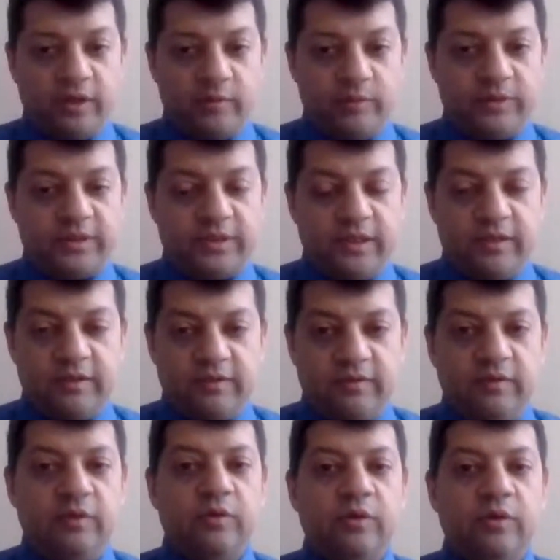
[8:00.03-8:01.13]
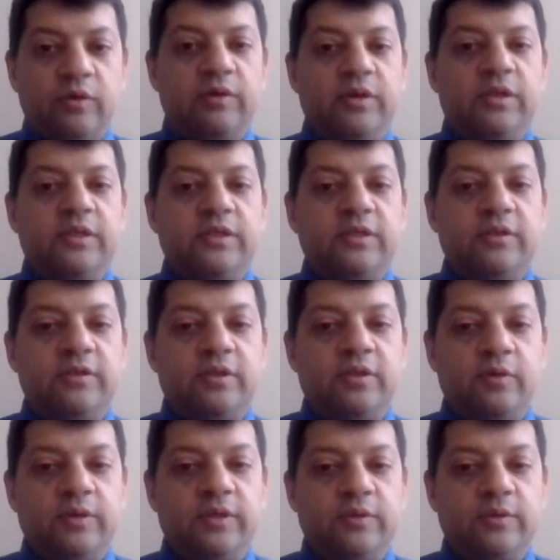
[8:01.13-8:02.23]
I would say is, if you are looking to
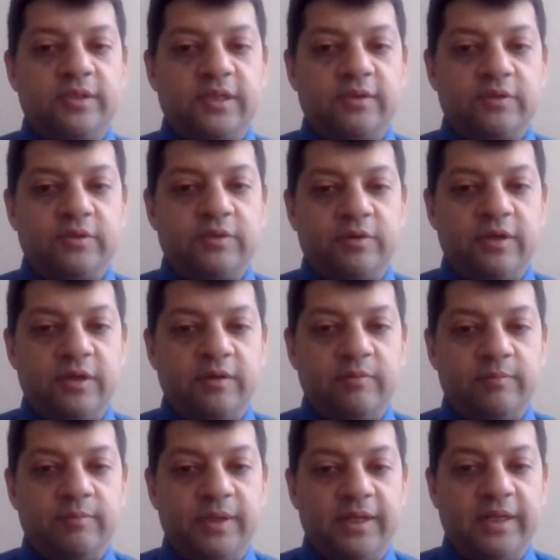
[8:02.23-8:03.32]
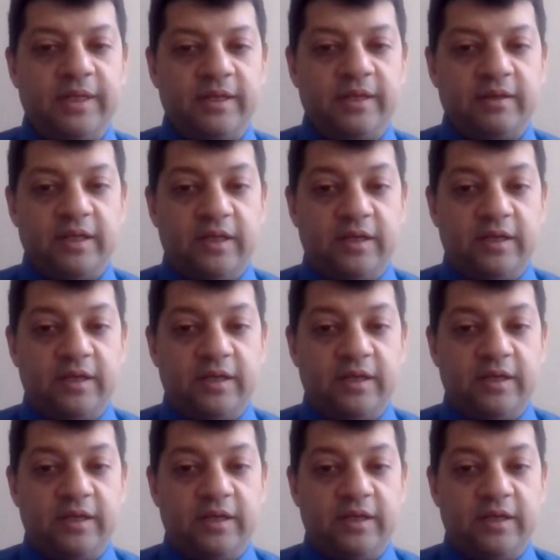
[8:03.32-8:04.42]
go into a sales career, be that
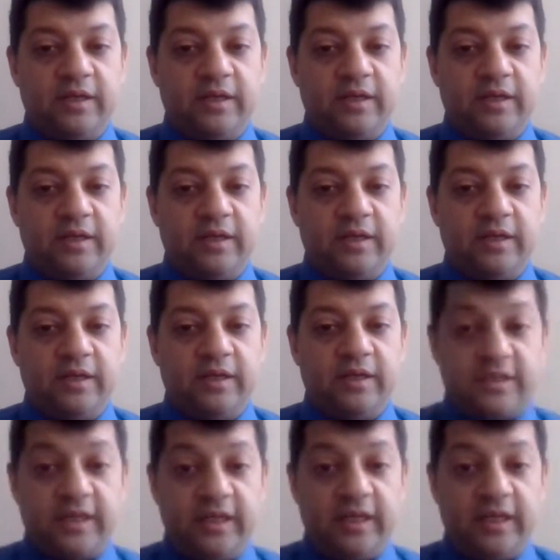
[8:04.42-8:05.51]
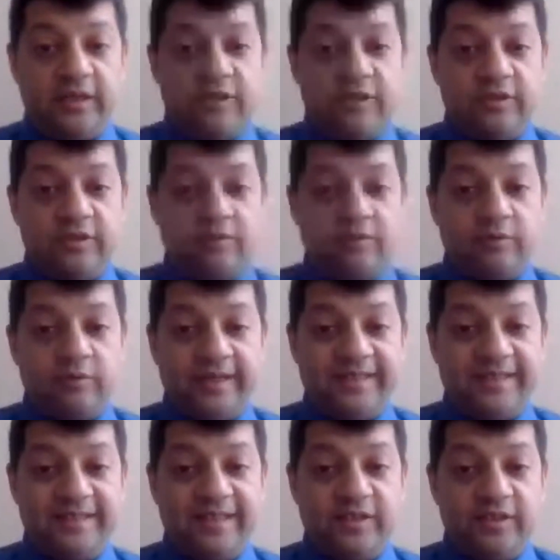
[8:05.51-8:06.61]
property, as an estate agent or a
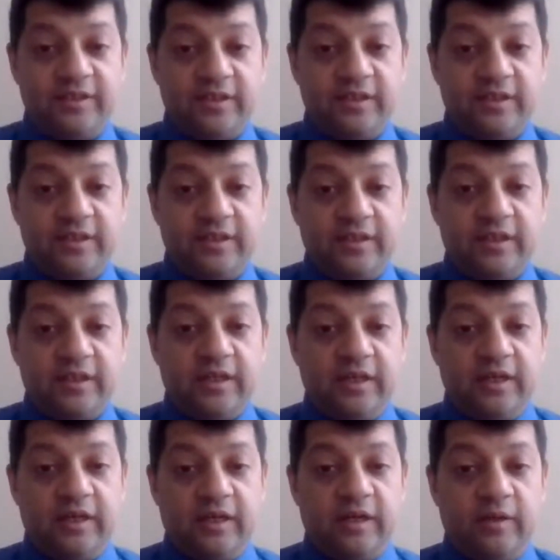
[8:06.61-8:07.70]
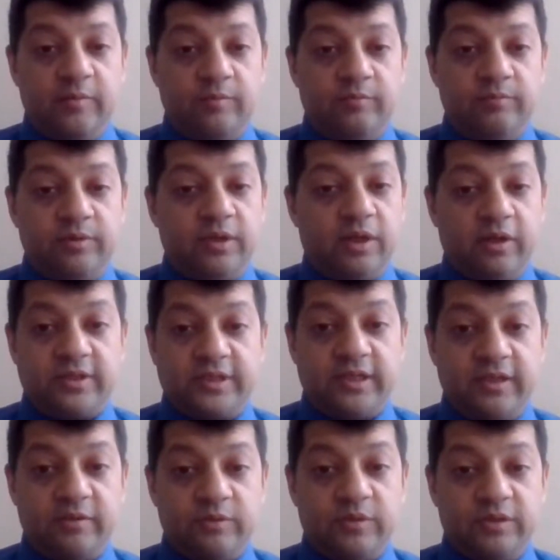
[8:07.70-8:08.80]
lettings agent, car
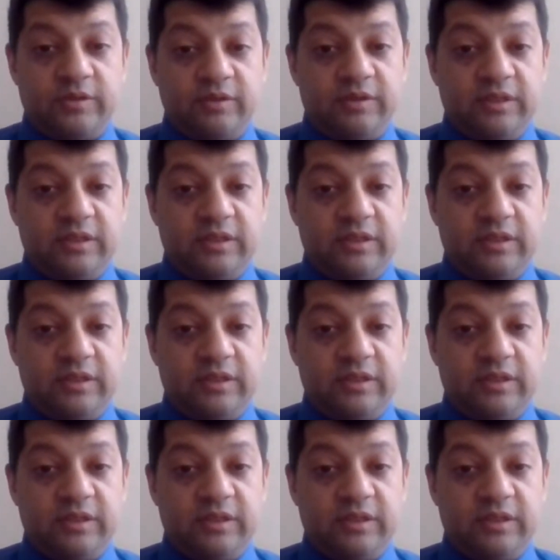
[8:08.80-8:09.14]
sales,